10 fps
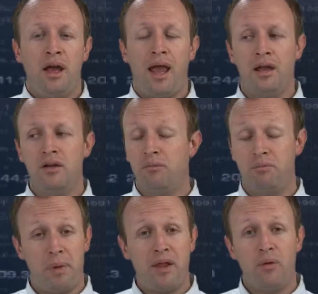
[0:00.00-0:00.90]

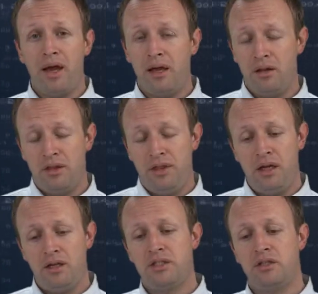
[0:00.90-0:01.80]
And by the way,
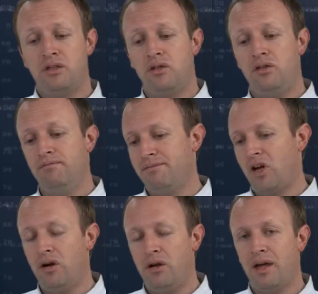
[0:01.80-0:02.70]
that's
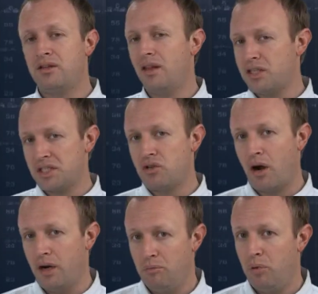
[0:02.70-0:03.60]
a
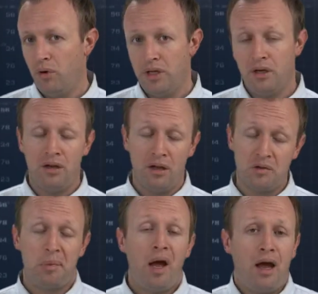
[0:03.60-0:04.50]
starting point. It
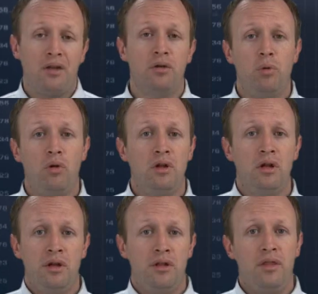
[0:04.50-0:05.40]
is possible
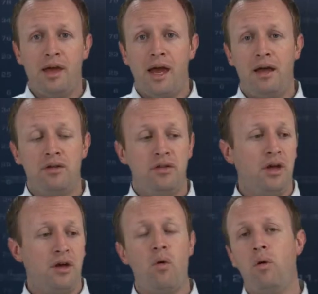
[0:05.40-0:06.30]
that
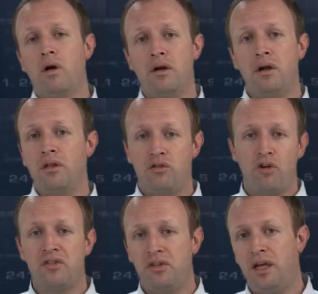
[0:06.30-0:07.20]
the court and the
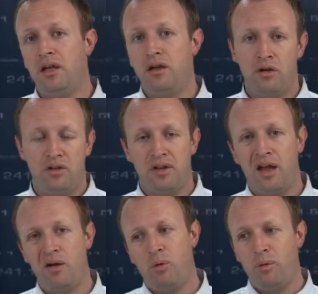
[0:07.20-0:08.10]
trustee could
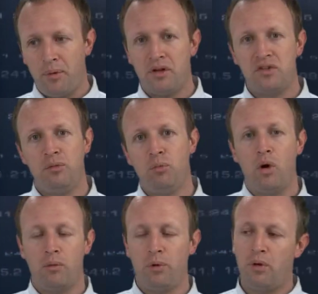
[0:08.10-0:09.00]
say, well, we want to see
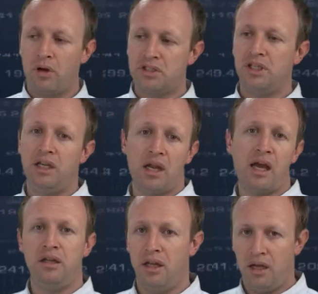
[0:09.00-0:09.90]
more. We want to see
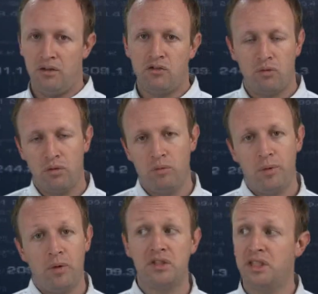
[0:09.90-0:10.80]
90 days, or we
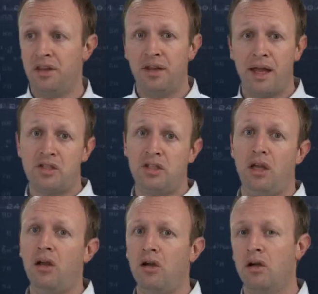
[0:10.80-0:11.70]
want to see the last
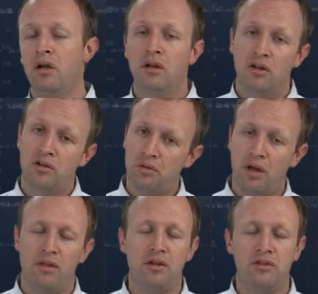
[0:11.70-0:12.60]
year.
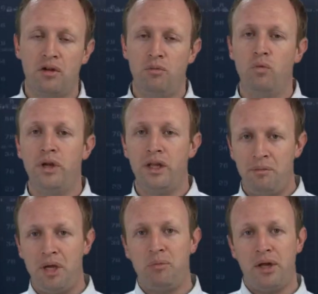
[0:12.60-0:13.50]
This could really
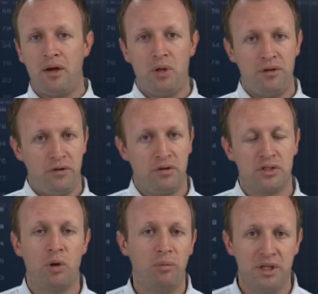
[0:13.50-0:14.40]
be applicable if you're a
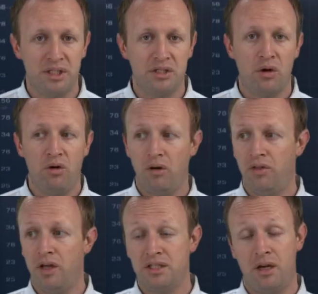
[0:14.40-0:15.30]
small business owner
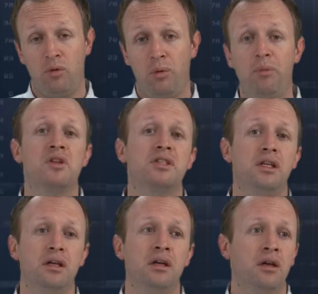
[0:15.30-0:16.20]
and they say, well, we want to
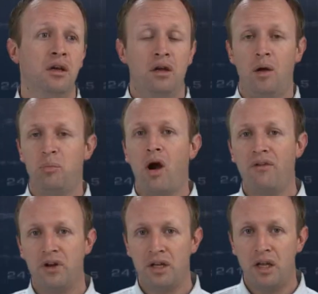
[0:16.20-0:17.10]
see a
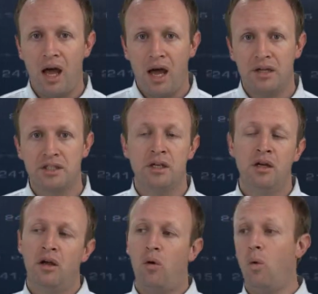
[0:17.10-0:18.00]
profit and loss,
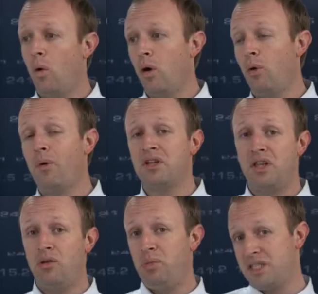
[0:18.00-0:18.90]
or we want to
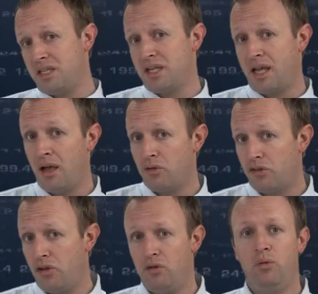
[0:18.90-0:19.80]
see the business
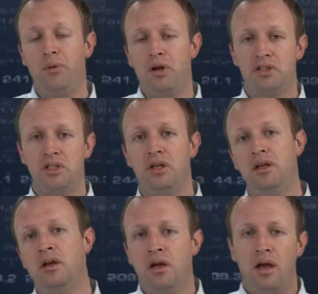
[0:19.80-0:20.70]
accounts too. We want to
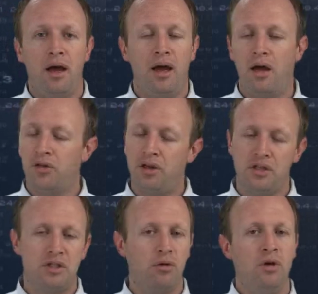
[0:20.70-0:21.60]
see other
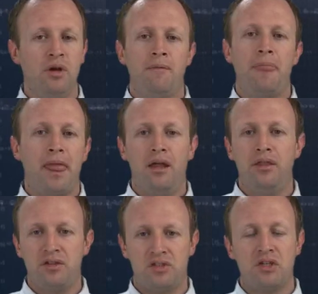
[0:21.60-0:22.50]
things. So
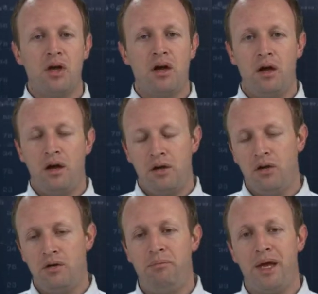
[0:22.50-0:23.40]
this is a
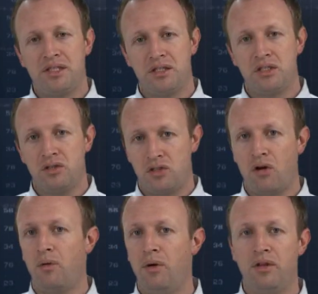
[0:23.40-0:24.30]
good basis to
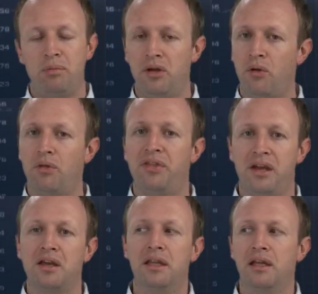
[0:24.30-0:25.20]
start with, but don't
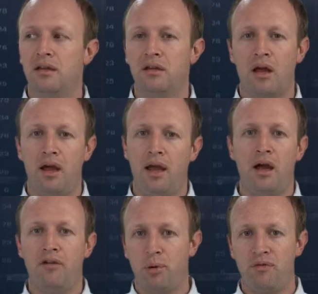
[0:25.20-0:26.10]
think that, hey,
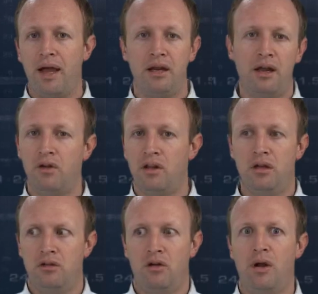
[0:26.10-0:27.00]
I've provided
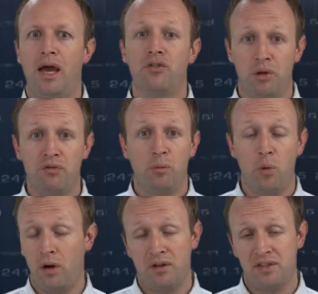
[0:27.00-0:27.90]
everything, don't ask me for
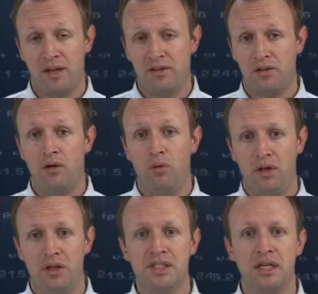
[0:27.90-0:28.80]
more, because that's
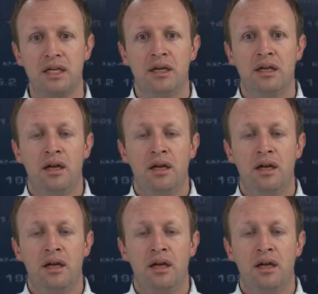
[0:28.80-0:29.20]
unrealistic.